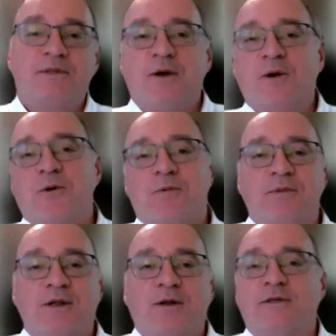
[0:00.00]
So,
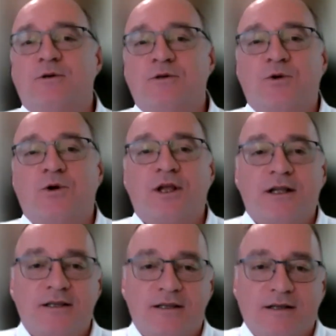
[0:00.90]
it's you're
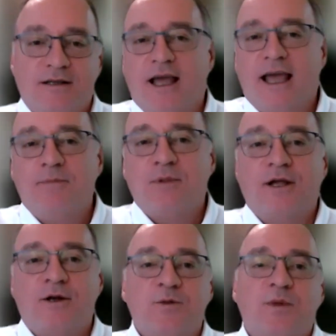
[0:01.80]
sorting into A
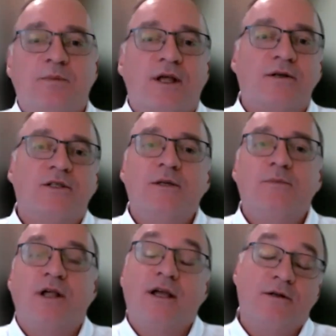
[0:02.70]
players, B players,
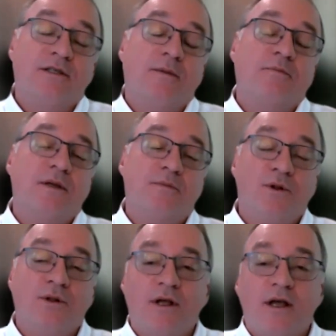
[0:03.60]
C players. Some
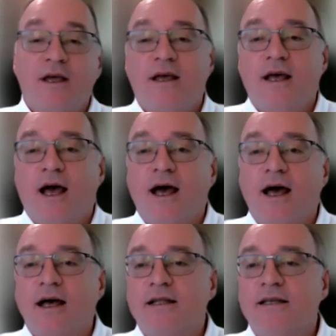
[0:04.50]
people
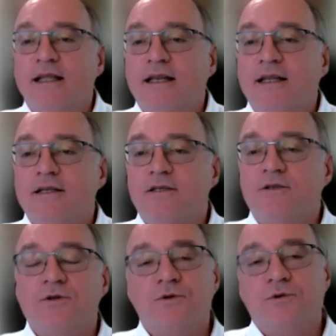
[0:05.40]
needed
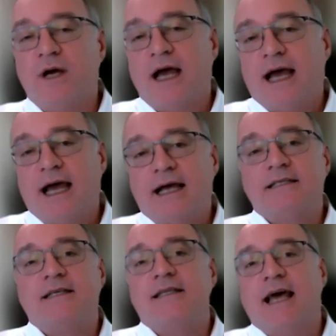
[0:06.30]
to
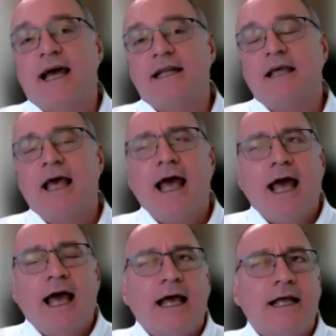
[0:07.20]
exit that.
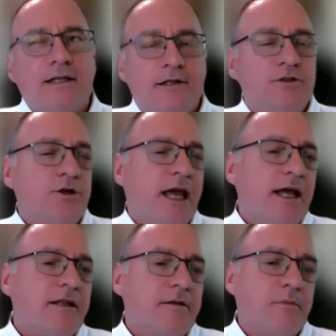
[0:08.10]
Did you
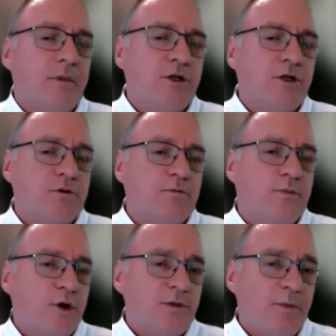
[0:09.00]
get much
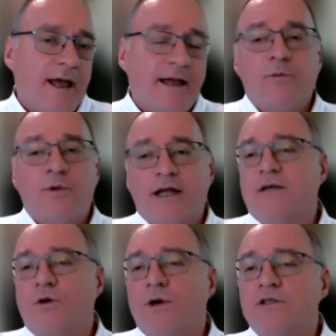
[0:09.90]
pushback? And we
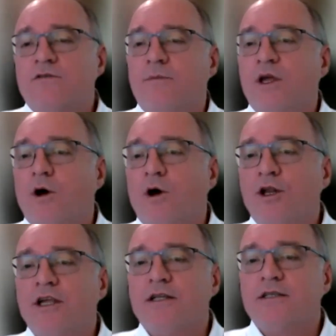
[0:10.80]
actually have a question from the
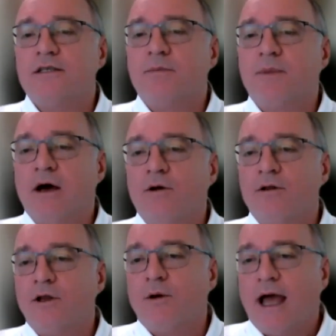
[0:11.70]
audience
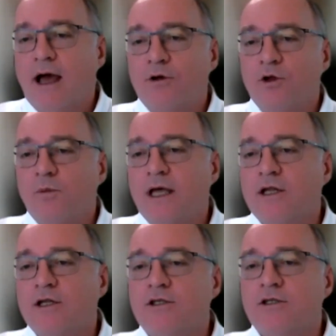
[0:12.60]
about, how you
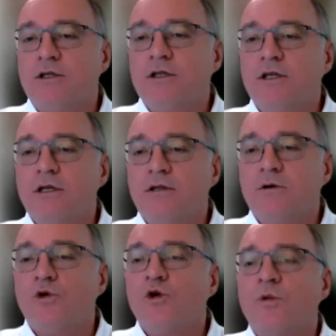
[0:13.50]
managed the
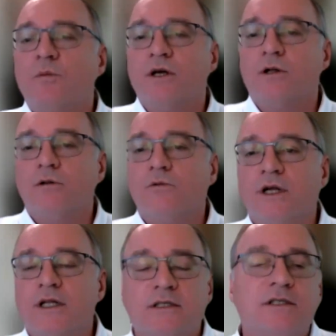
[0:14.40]
rumor mill
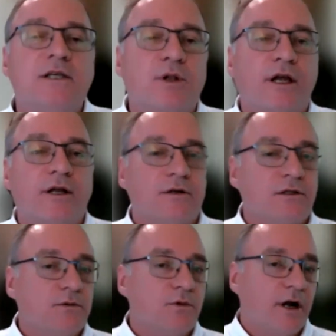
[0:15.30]
when C
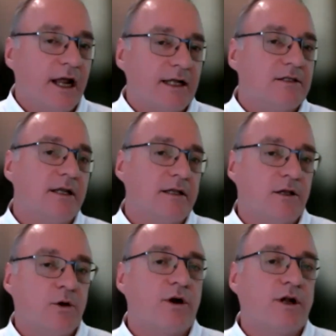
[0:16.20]
players were exiting
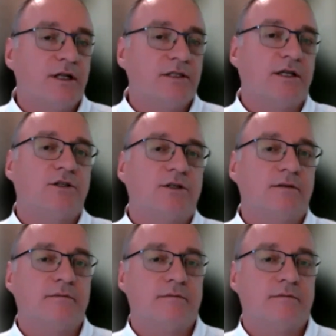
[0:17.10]
the organization.